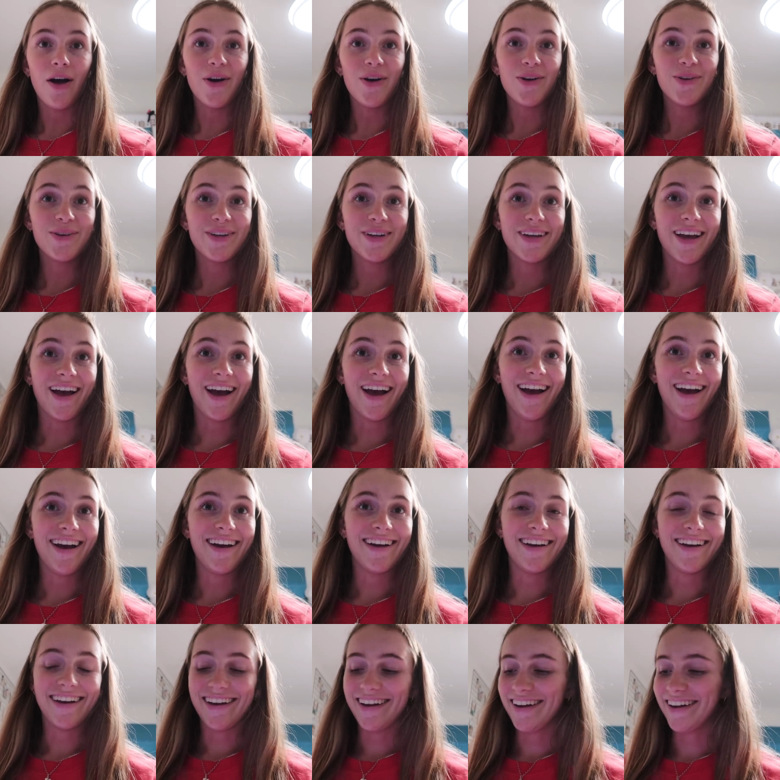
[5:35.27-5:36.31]

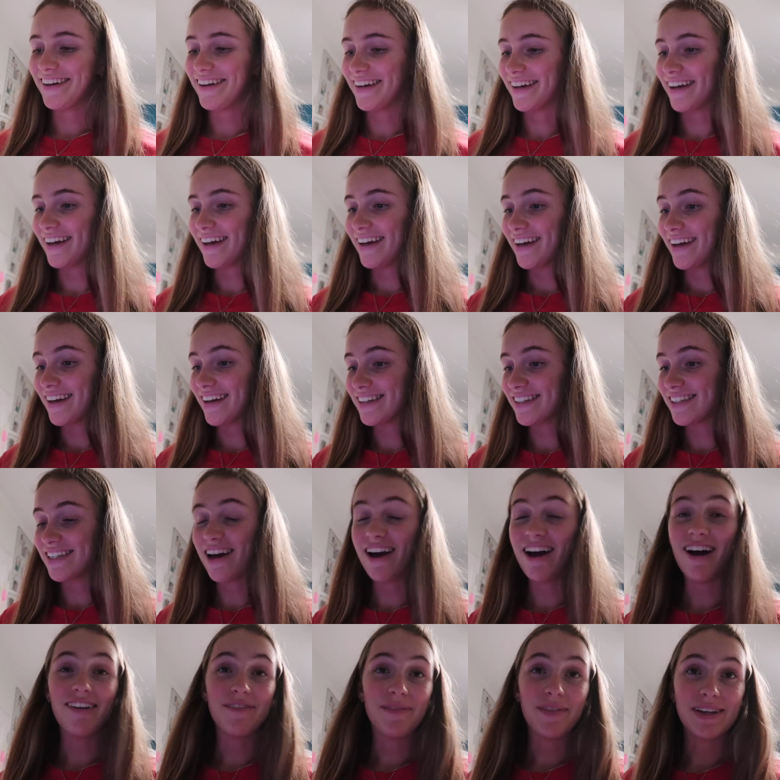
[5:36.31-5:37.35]
Okay, it's
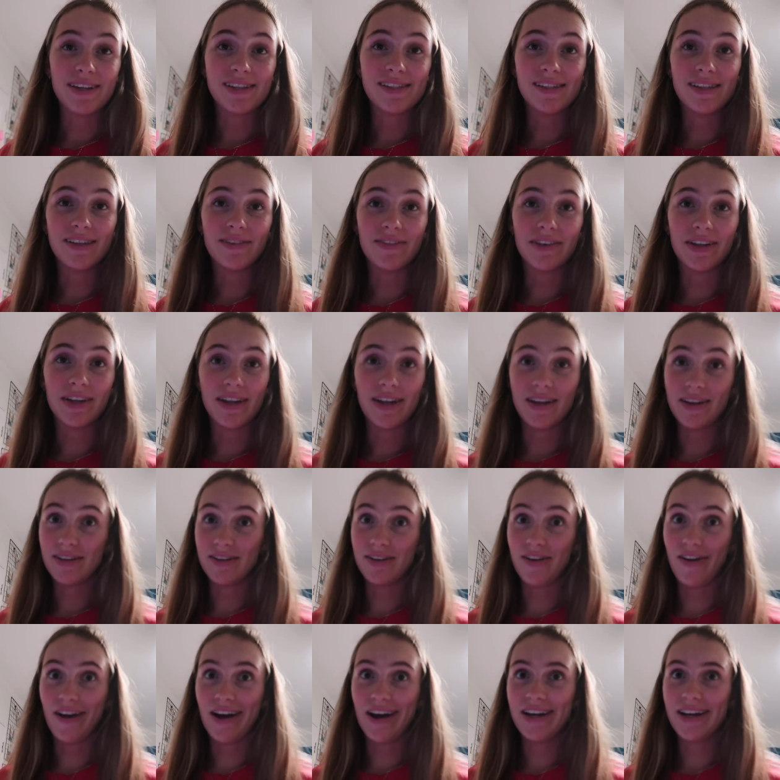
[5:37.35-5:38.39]
now 7:30 at
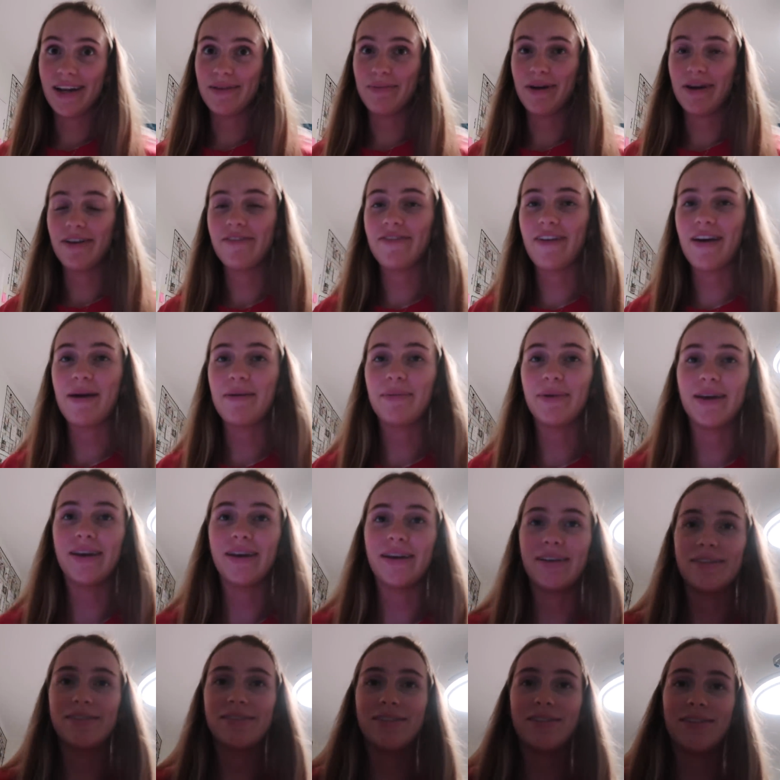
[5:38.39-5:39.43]
night and my family
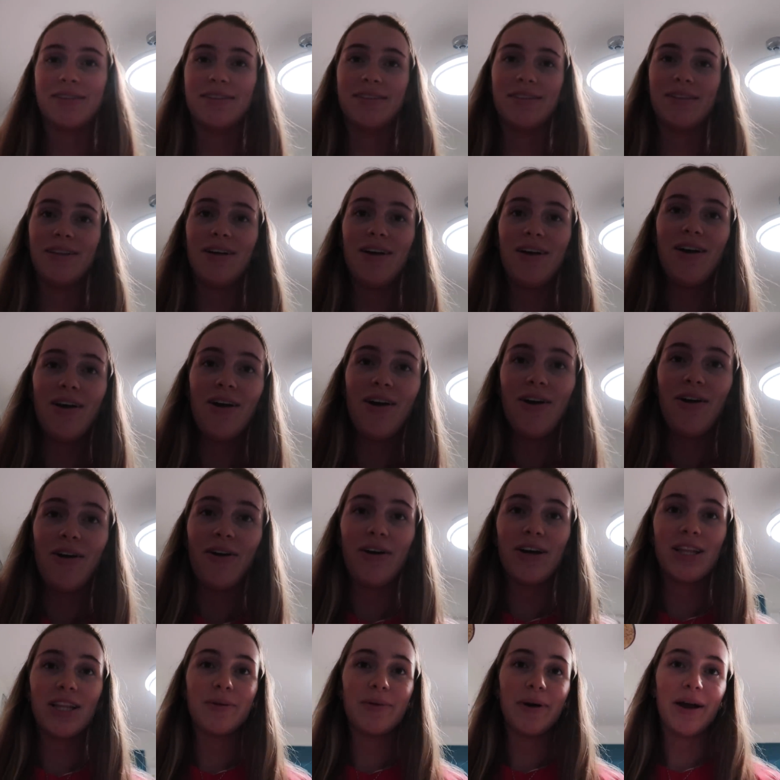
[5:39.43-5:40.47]
is still
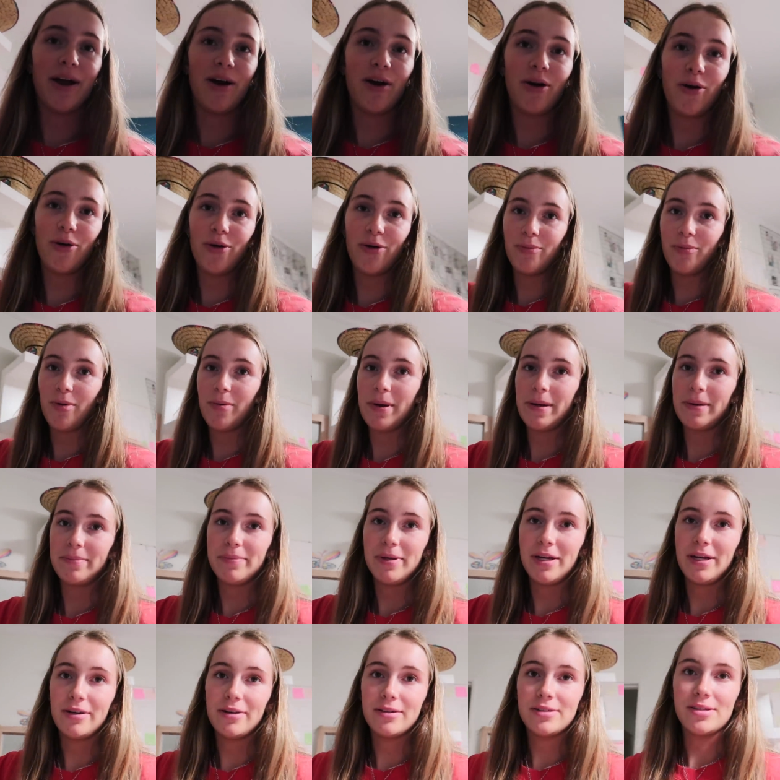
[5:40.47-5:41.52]
on their way home, or my
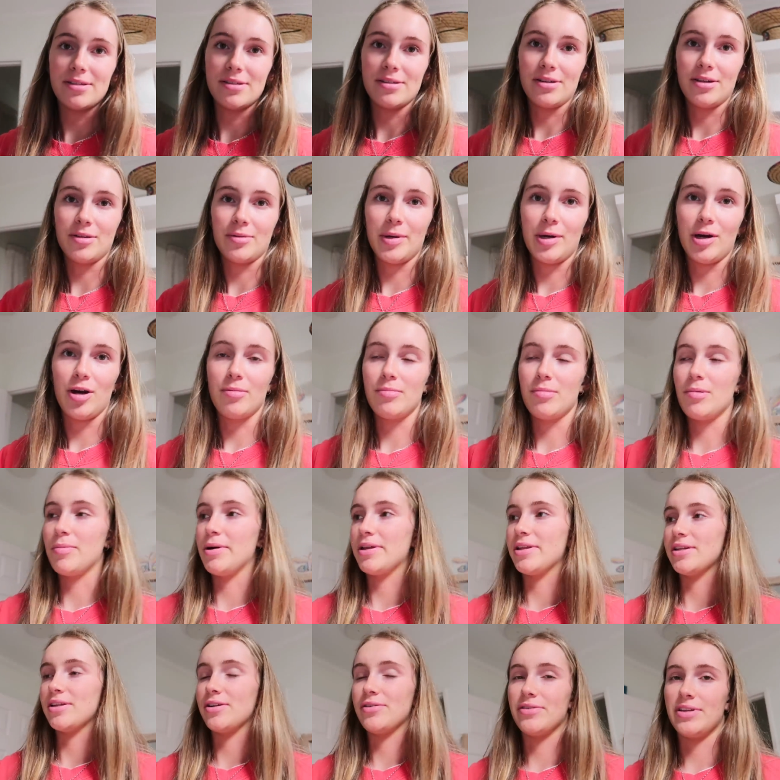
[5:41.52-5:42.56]
parents are still on their way home. My
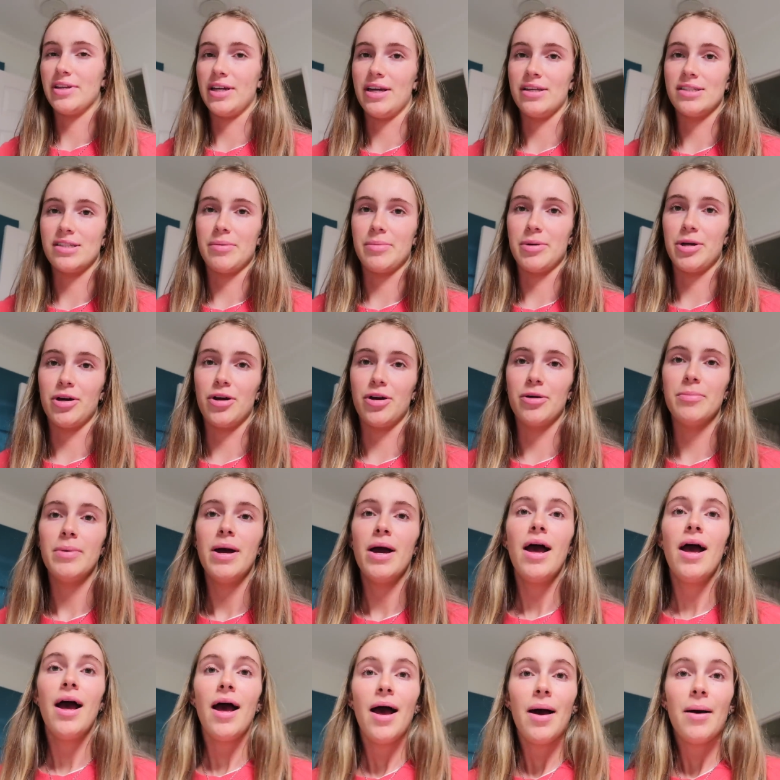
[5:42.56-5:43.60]
brother, I don't think he's coming home.
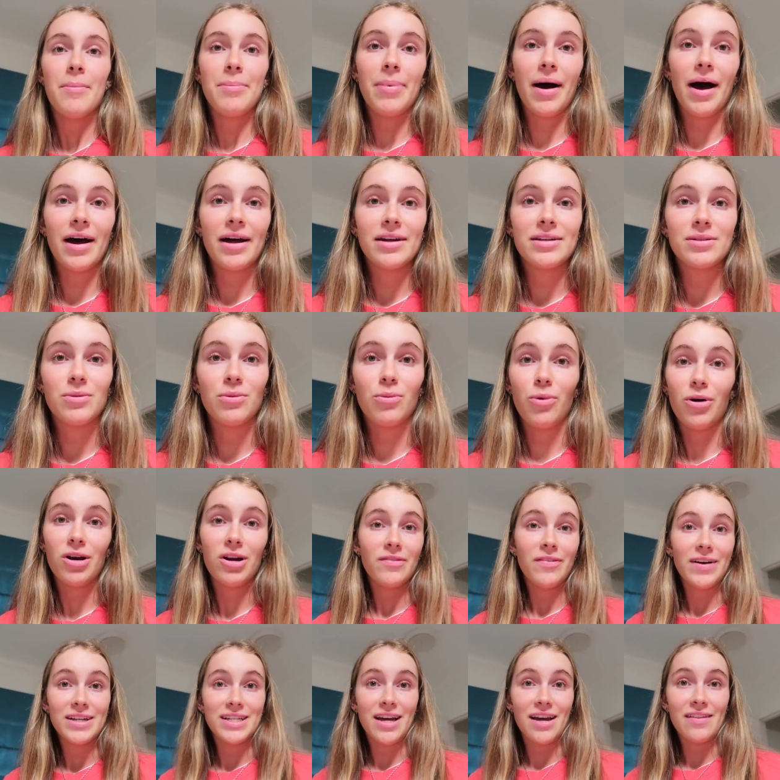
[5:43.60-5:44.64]
But what
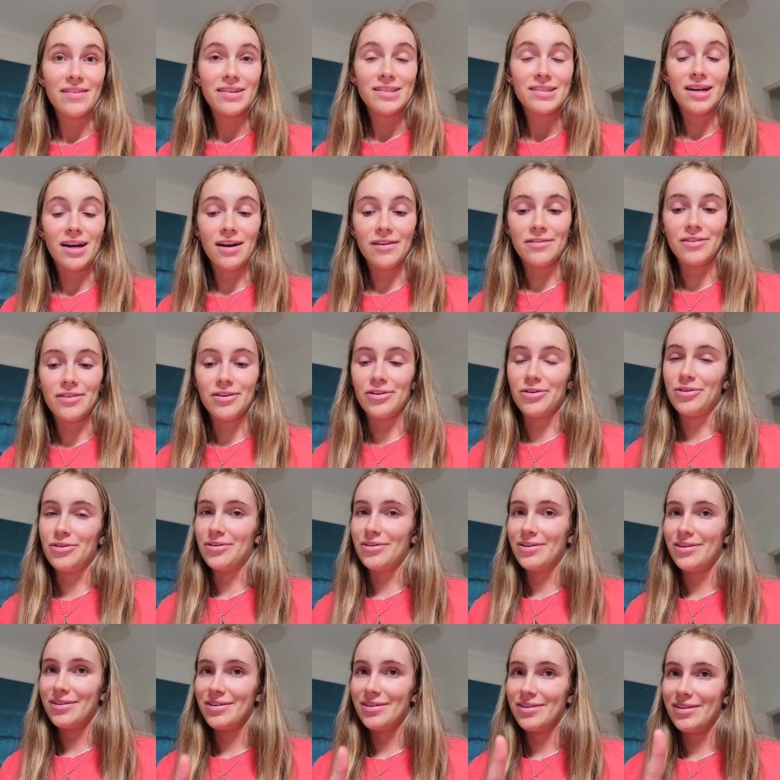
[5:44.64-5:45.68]
have I done this
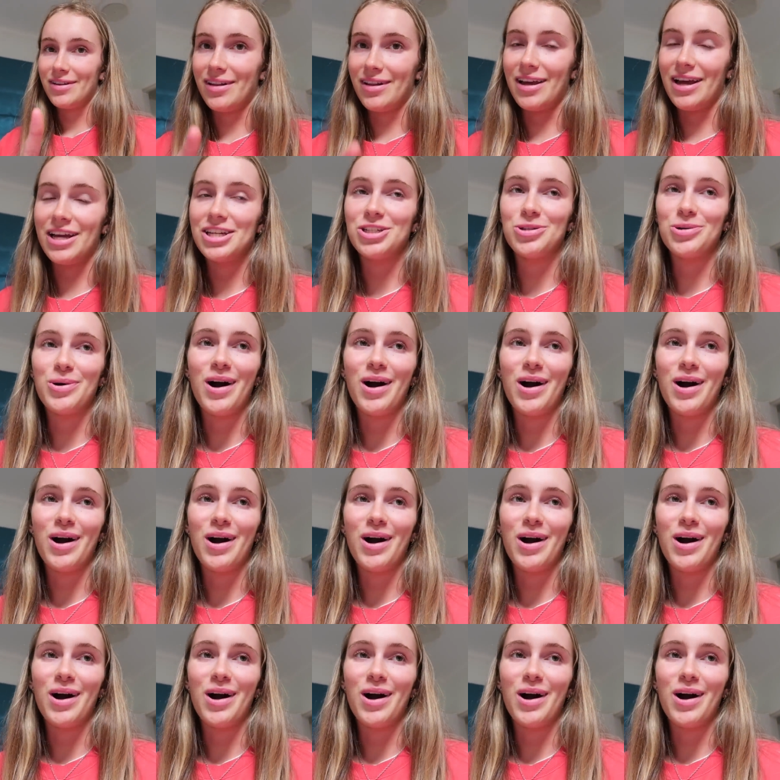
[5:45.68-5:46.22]
afternoon? Glad you